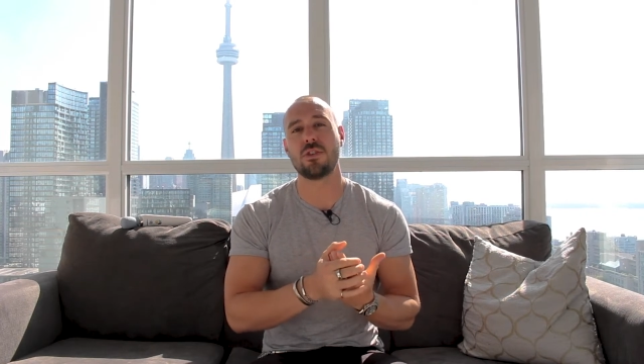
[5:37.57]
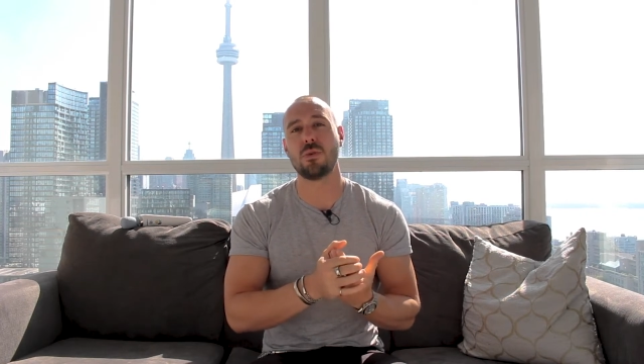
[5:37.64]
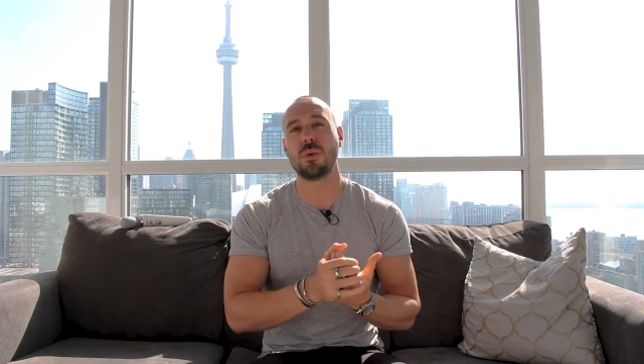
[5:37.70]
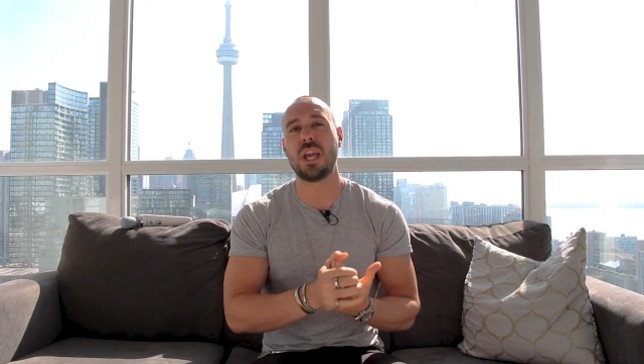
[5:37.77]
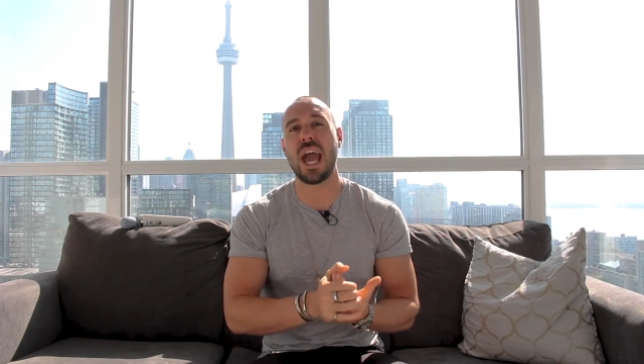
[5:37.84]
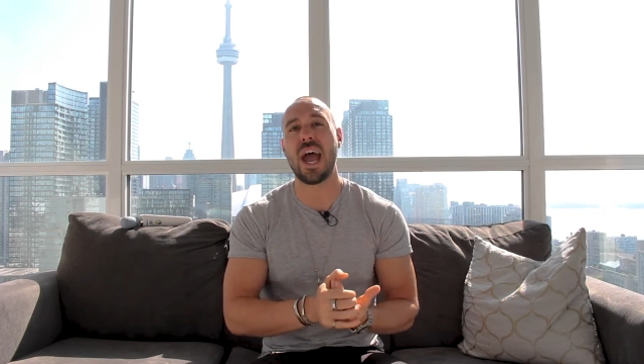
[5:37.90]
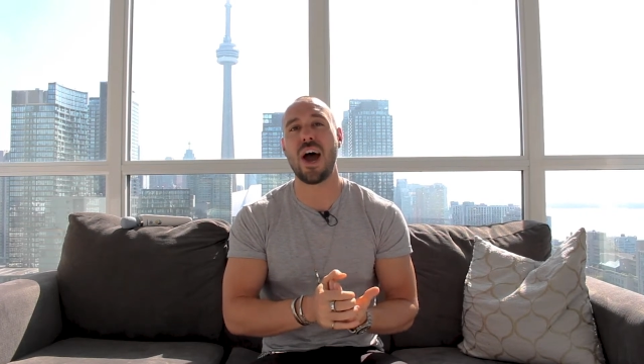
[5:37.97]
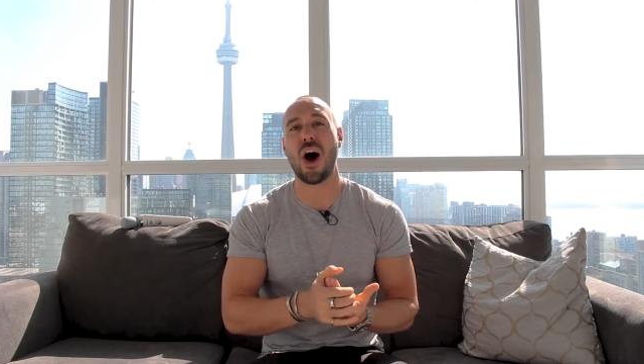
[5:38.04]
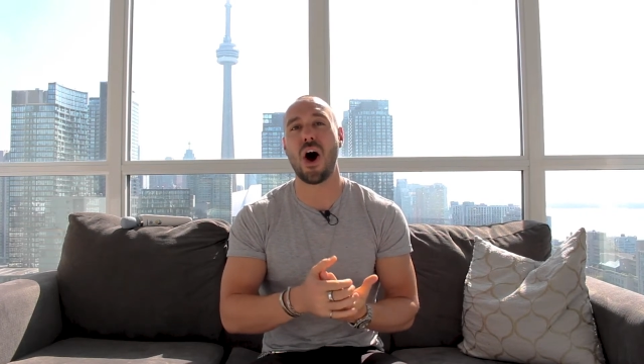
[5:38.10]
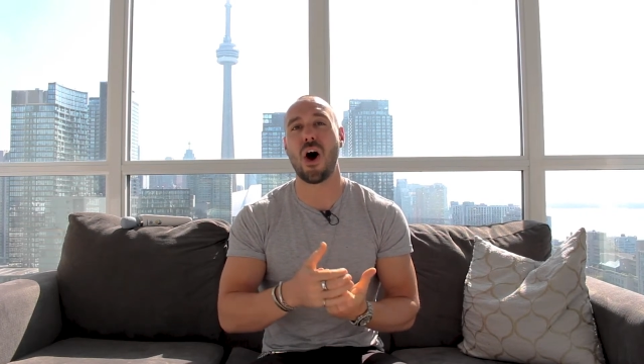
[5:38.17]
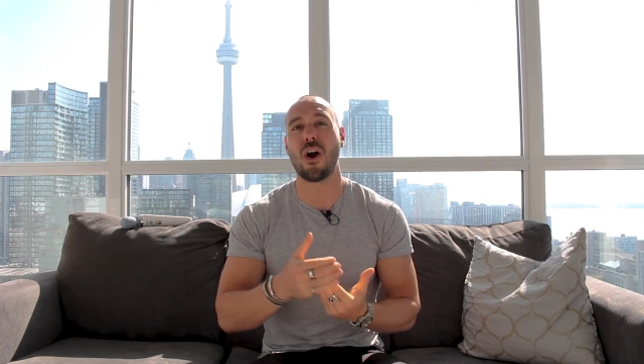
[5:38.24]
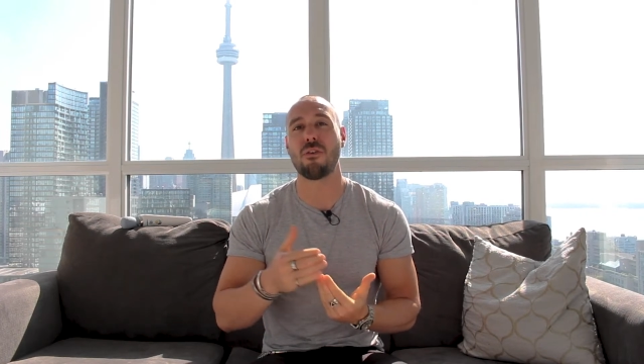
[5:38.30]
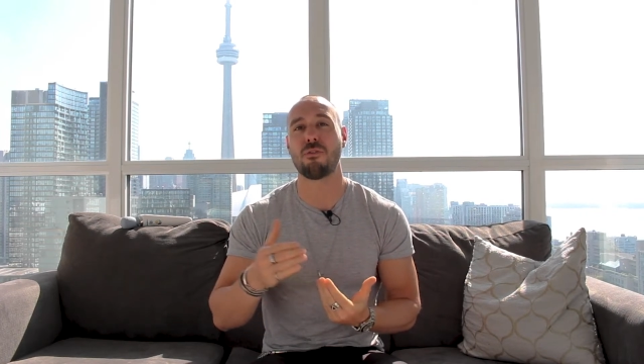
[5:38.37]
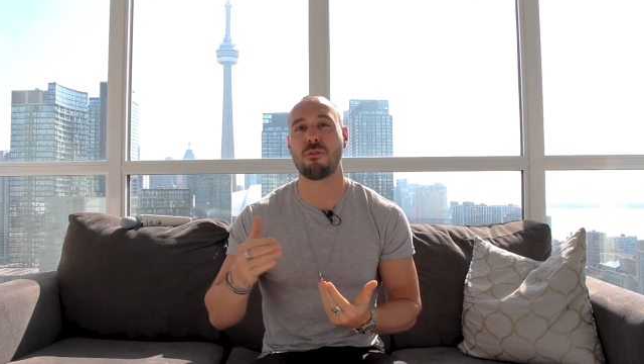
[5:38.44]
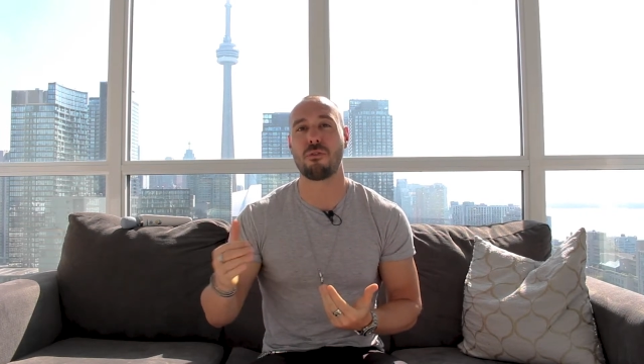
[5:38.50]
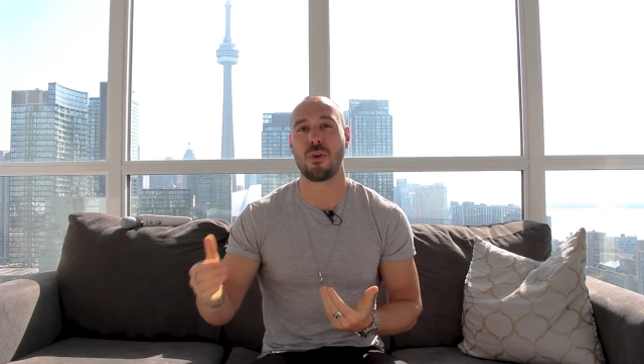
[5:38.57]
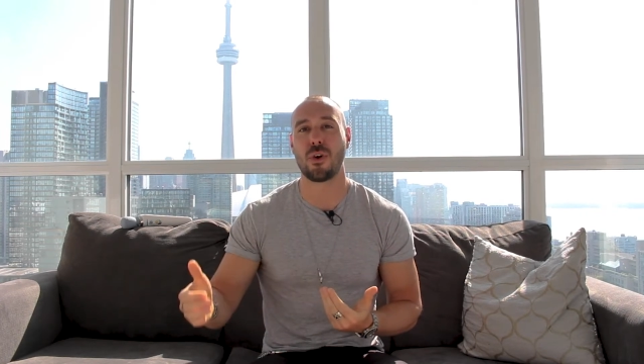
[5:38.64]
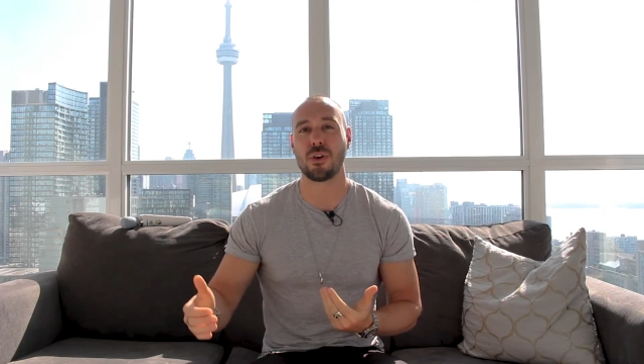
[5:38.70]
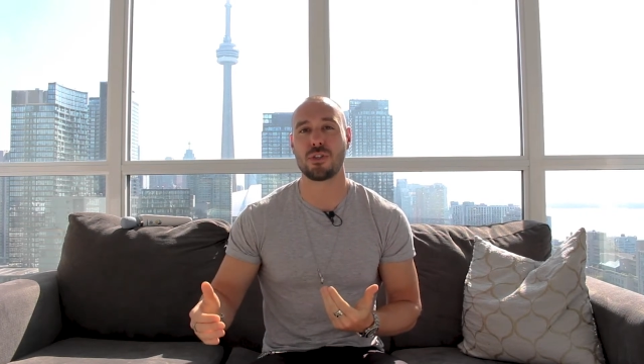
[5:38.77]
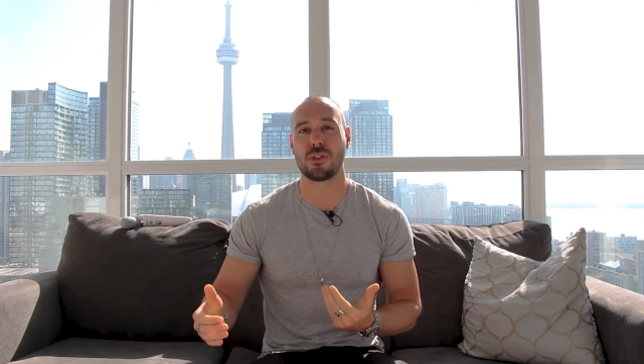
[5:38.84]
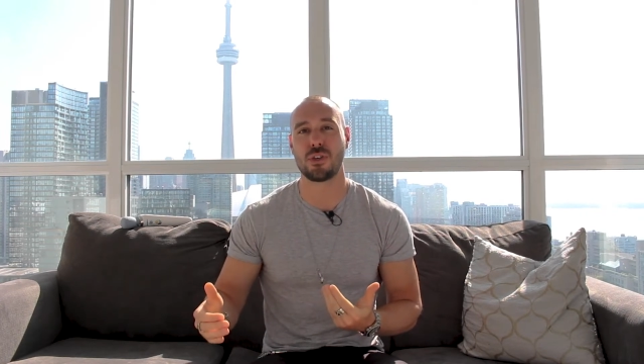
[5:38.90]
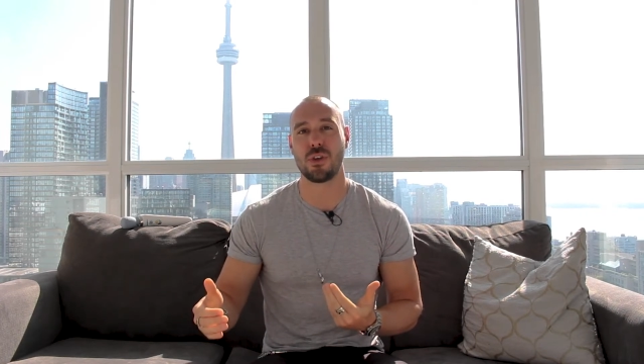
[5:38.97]
to get our
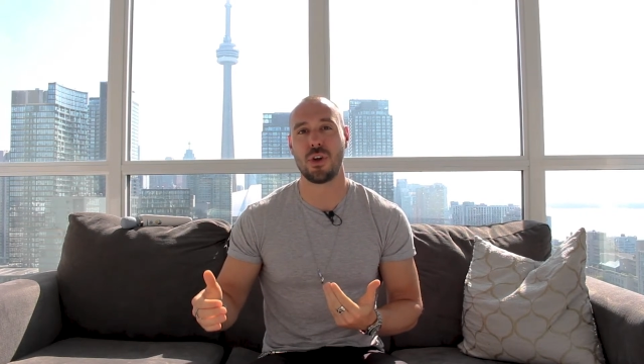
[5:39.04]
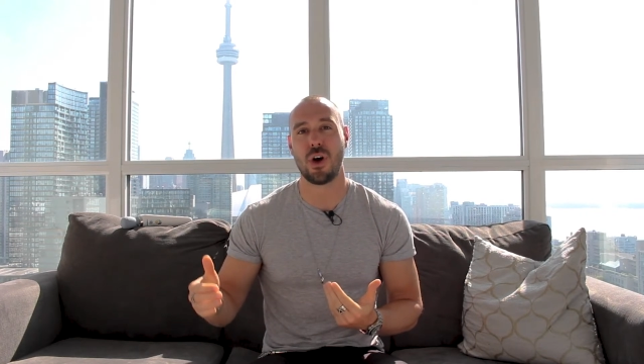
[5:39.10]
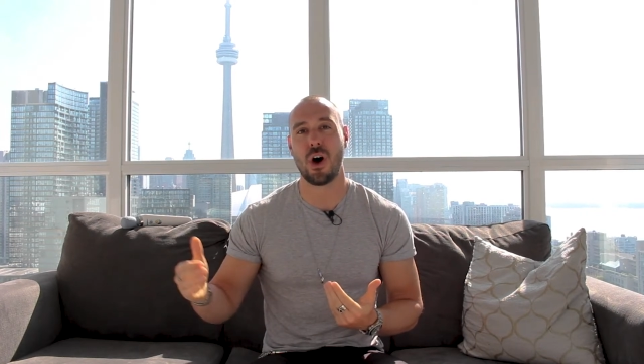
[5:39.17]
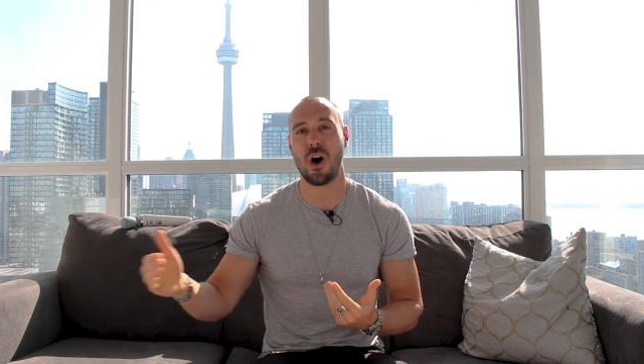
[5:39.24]
first